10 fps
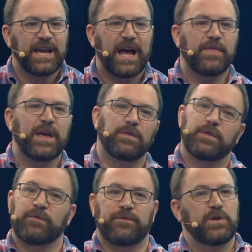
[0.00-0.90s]
And then
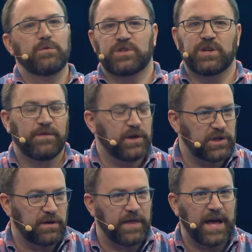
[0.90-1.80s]
the future
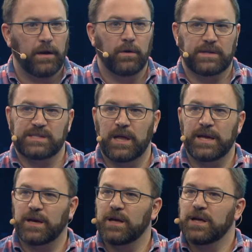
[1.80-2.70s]
version of that looks
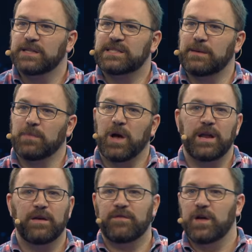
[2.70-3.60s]
like some
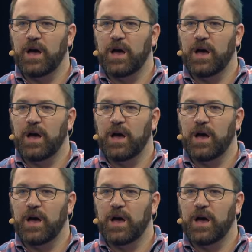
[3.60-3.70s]
kind of,